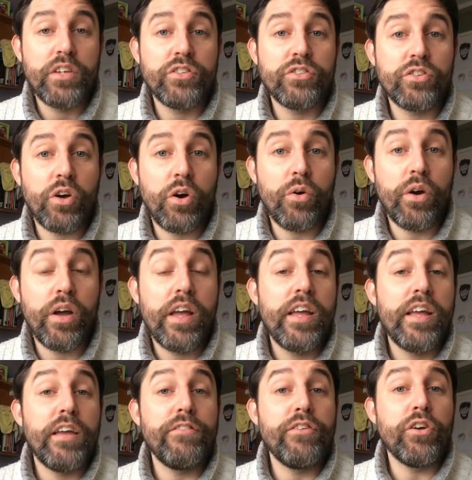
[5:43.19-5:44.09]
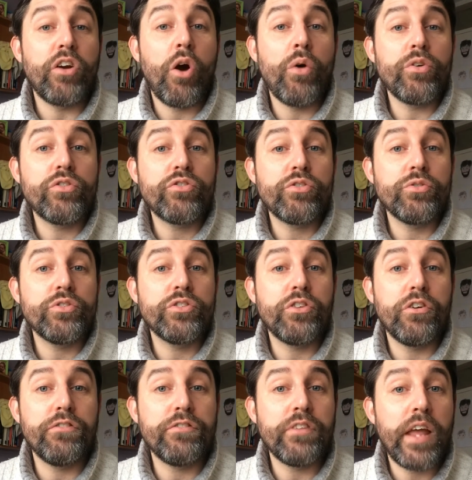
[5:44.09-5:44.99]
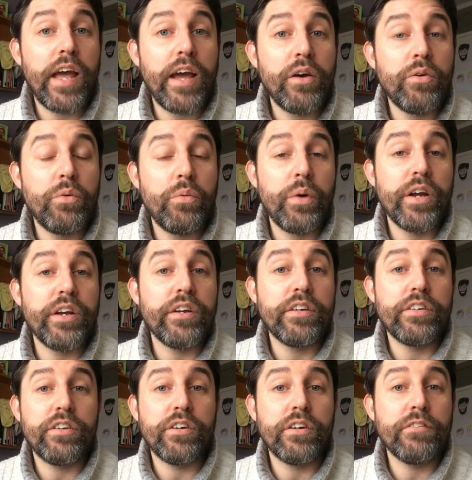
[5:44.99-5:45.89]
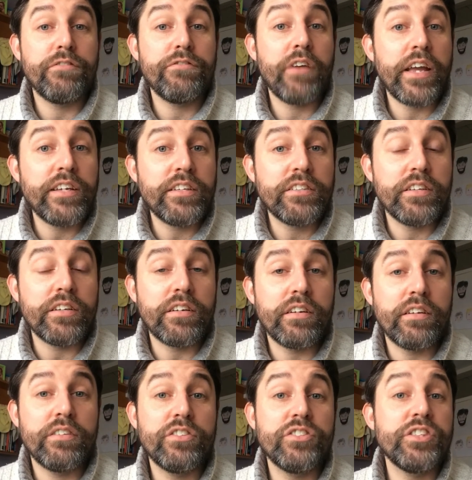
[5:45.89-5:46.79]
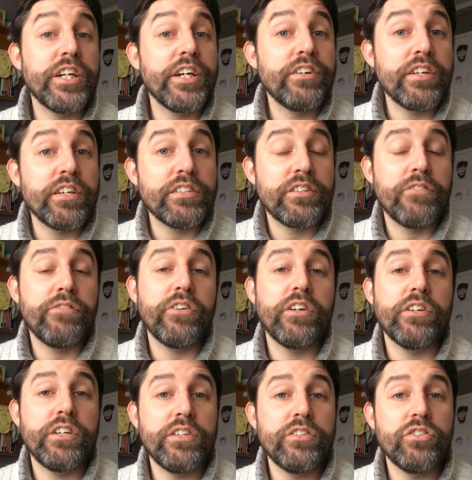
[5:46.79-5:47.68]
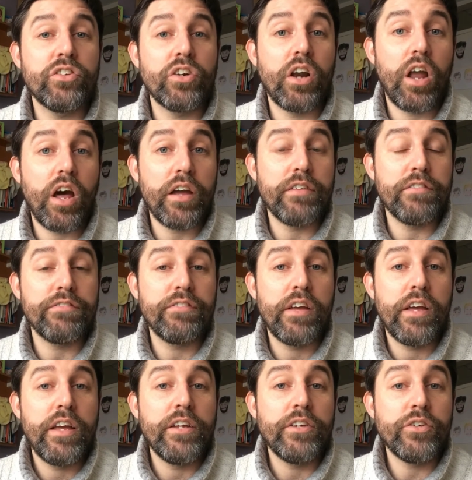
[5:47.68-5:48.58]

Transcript: So if you're going through stuff now where you're facing serious difficulties in your life,